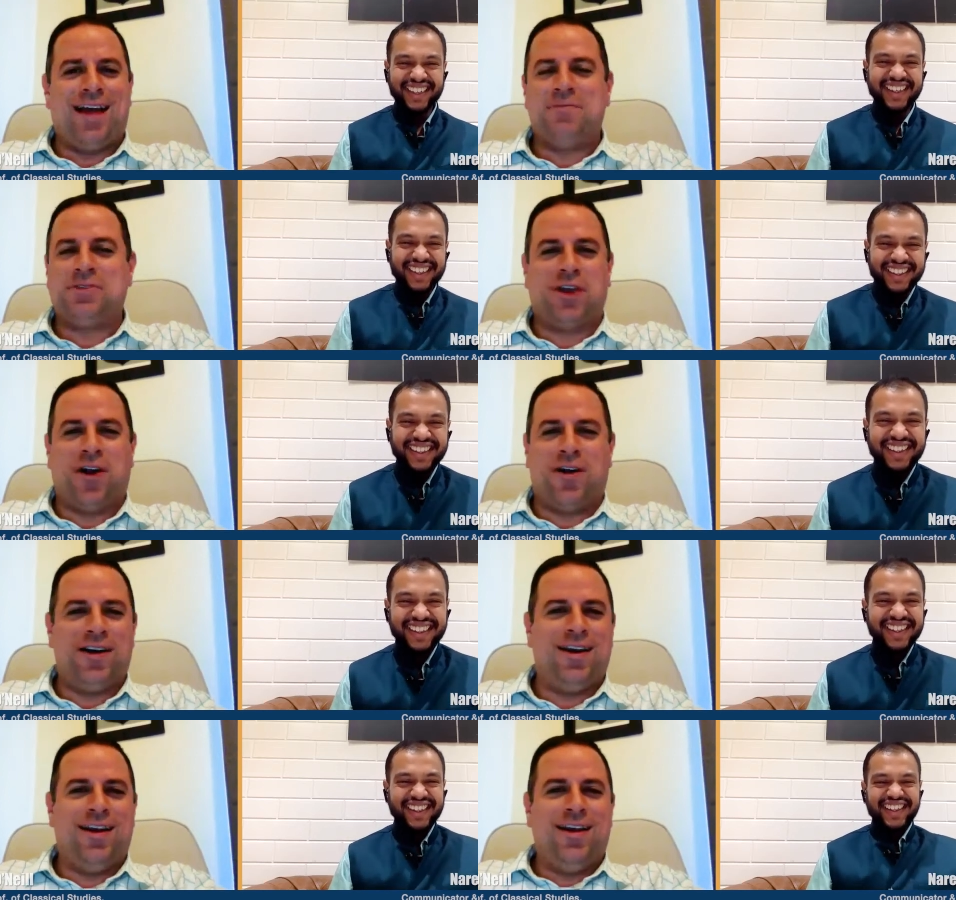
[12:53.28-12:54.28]
Speaker 1: I'm
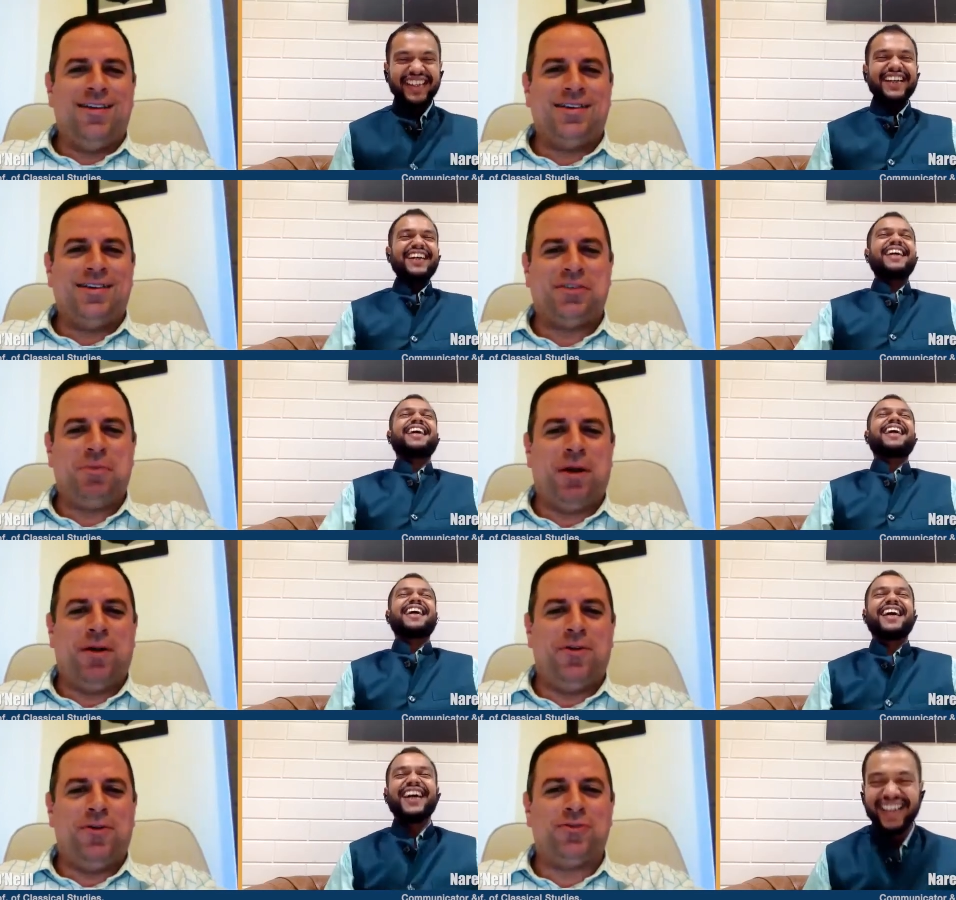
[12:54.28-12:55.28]
sorry to
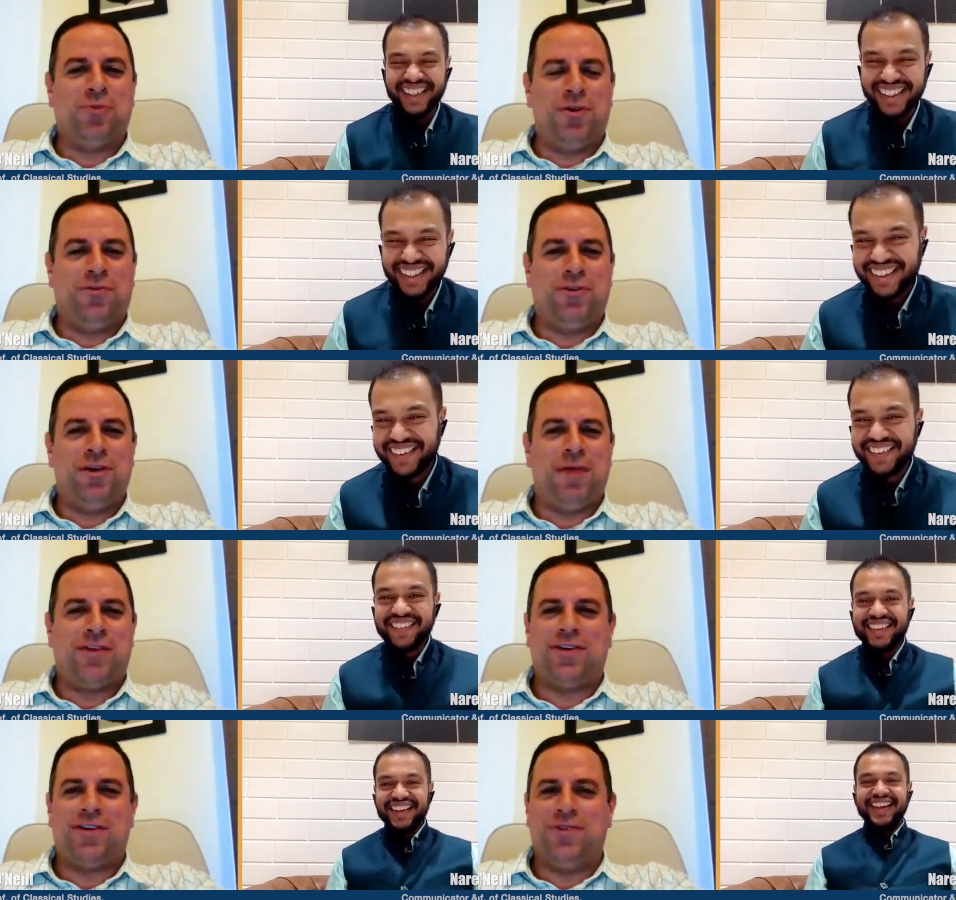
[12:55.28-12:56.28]
dispel those wonderfully
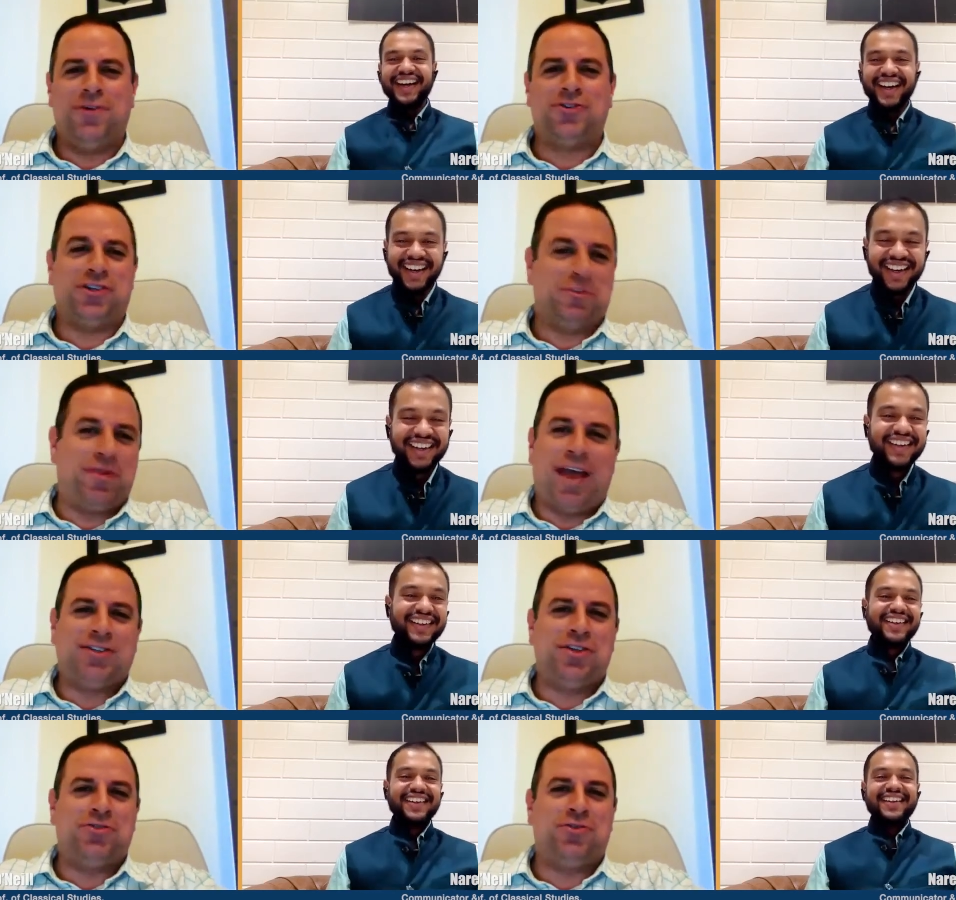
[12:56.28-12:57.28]
imaginative notions, but
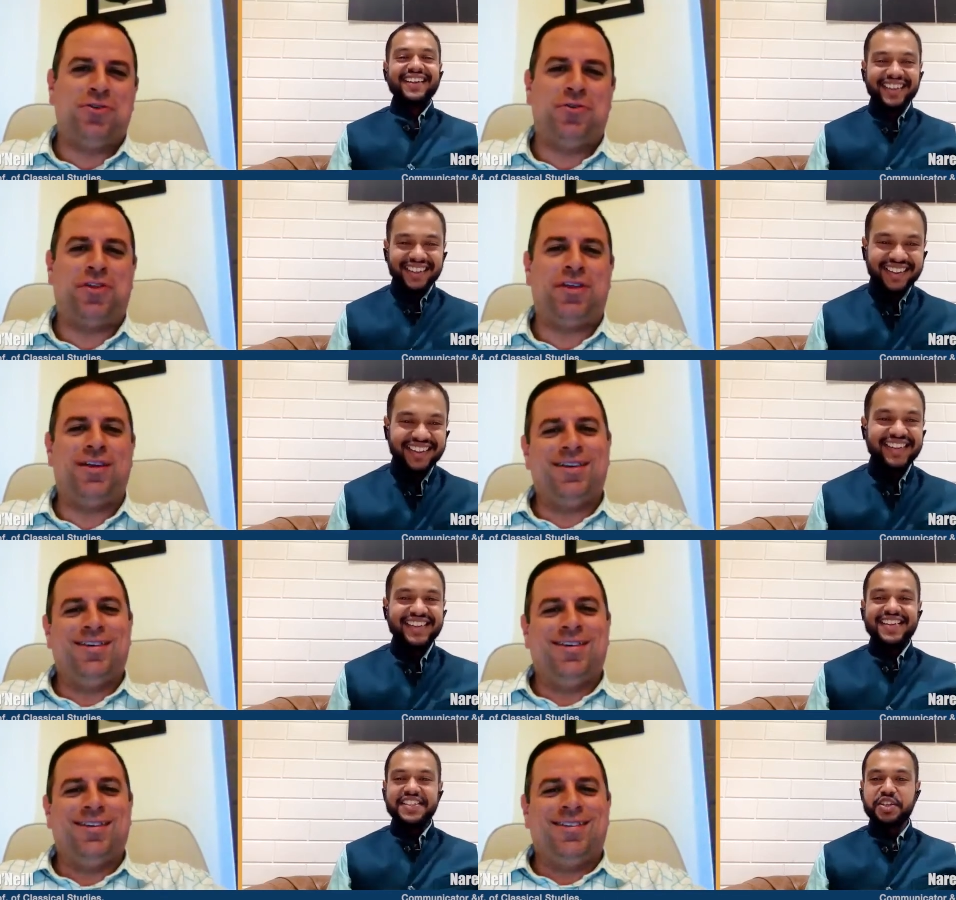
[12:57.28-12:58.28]
that's the truth.
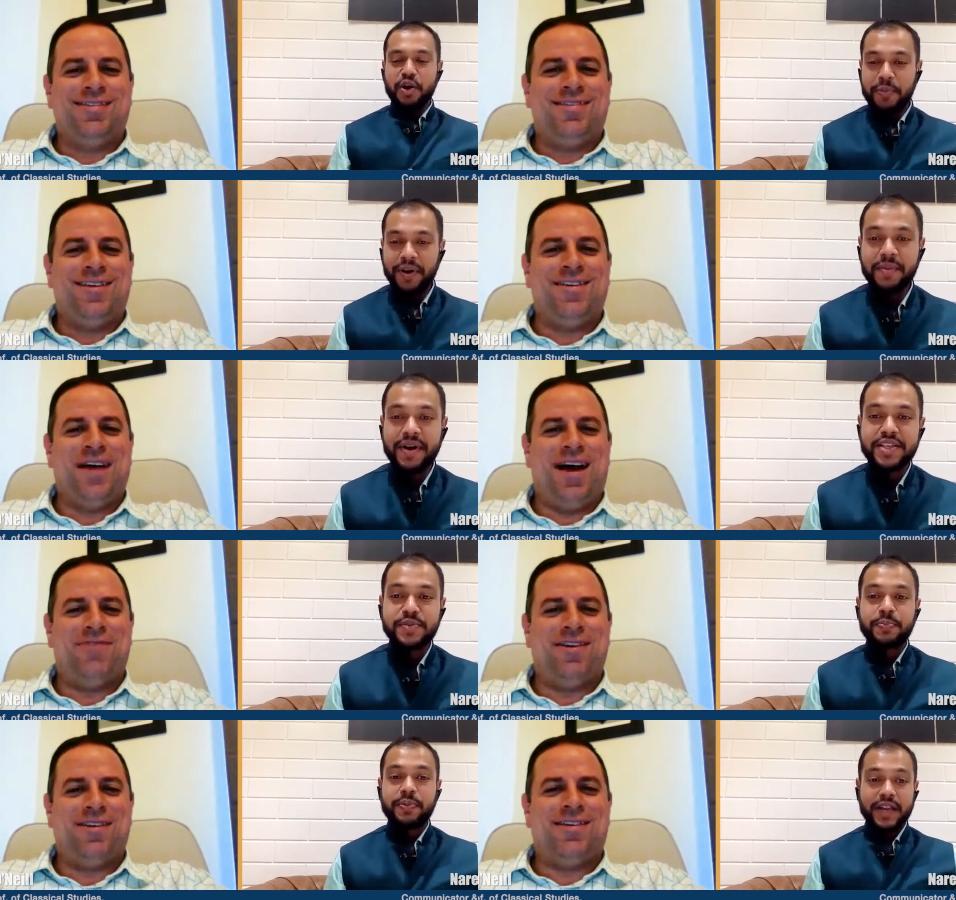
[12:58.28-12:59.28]
So there a pyramid
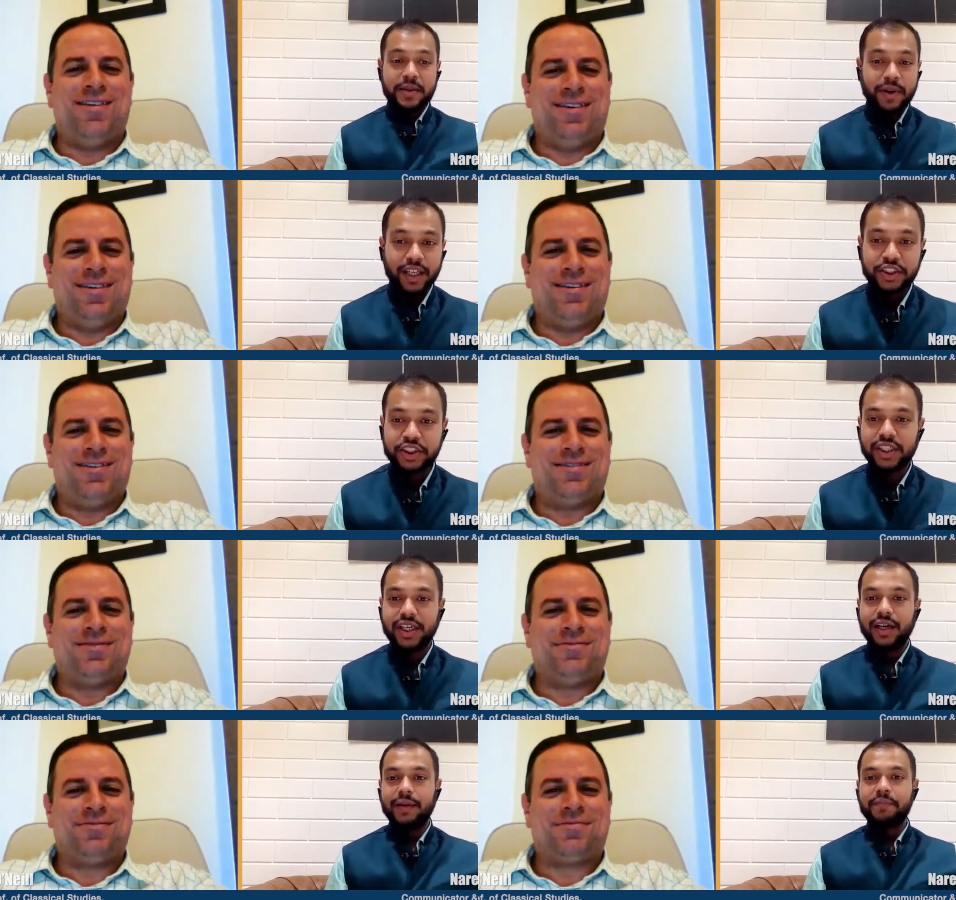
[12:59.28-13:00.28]
is
Speaker 2: pretty much
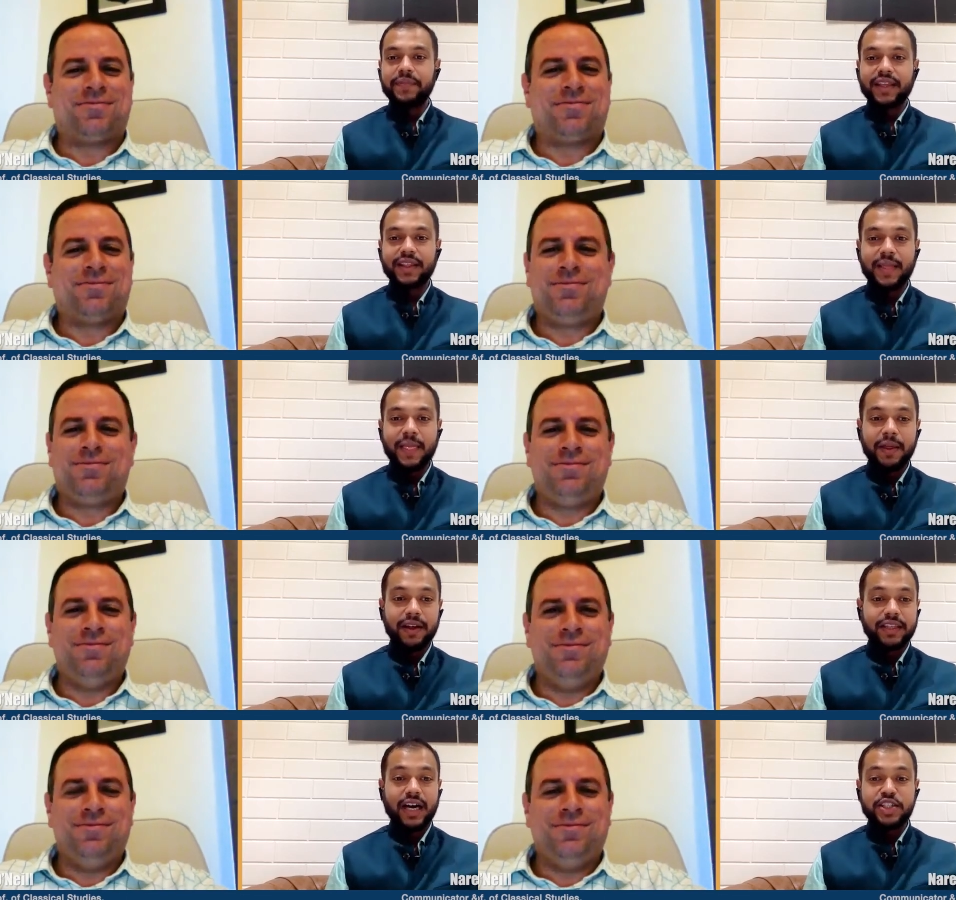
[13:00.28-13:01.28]
um,
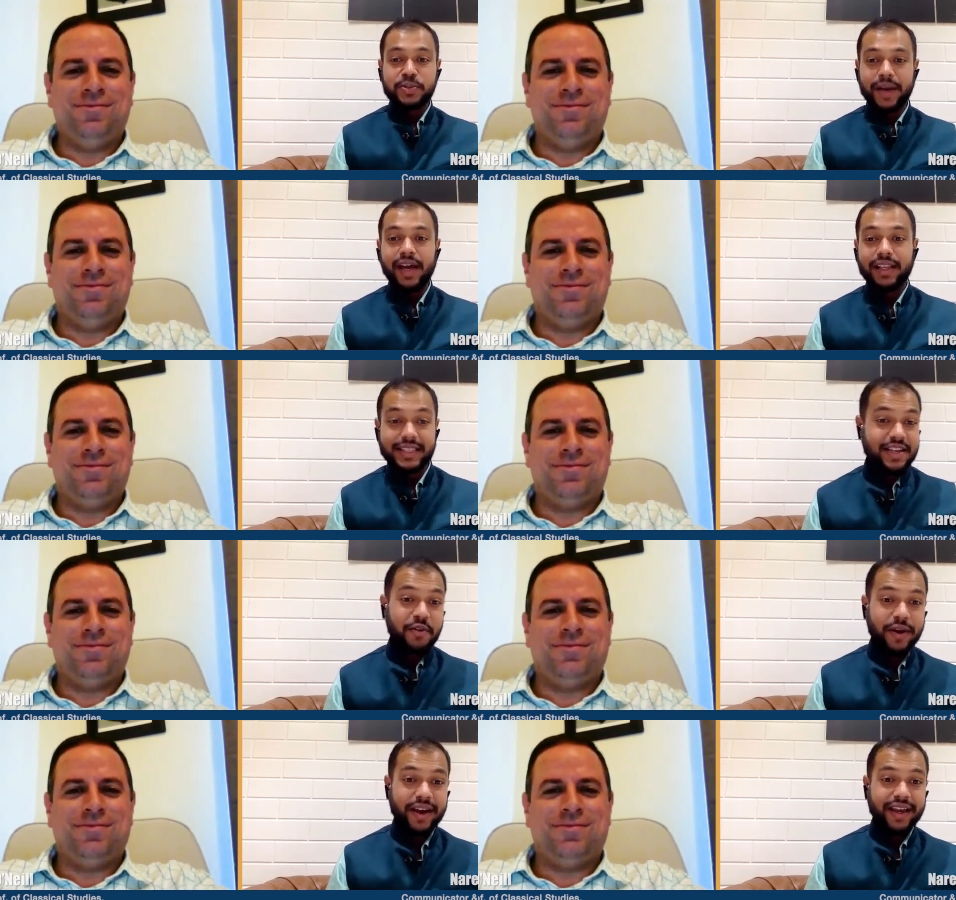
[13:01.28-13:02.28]
a Taj Mahal in
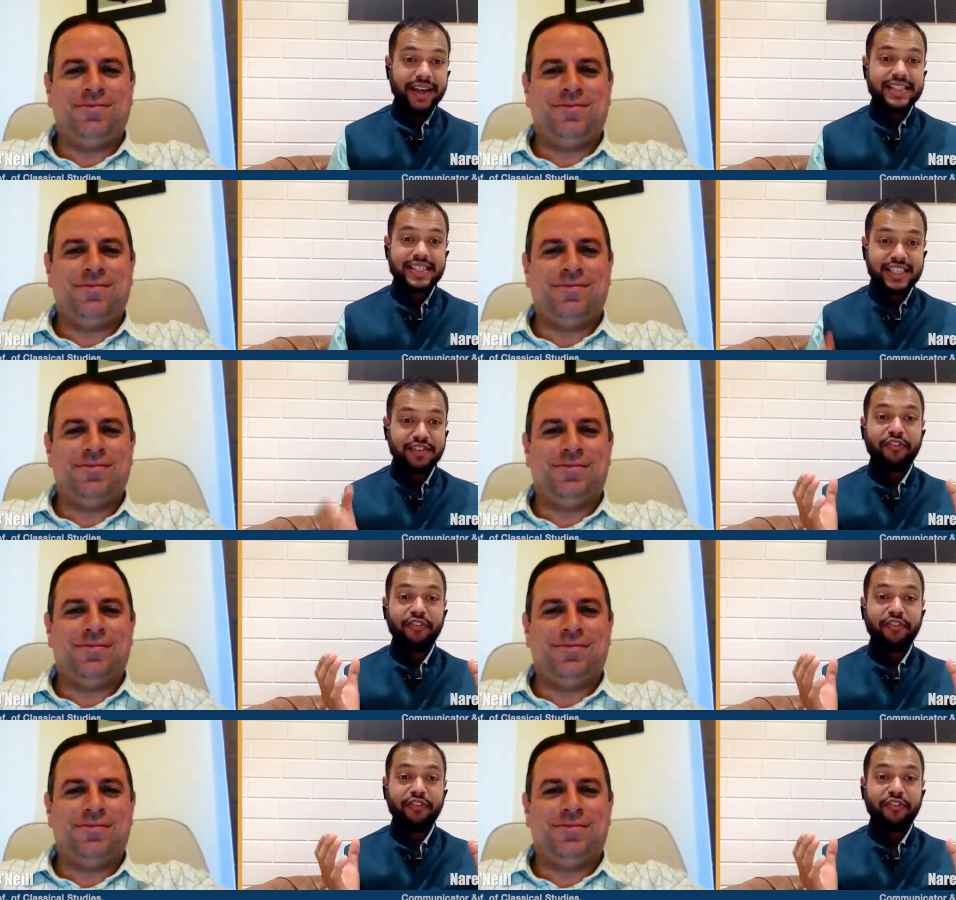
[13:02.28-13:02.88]
some way. It's it's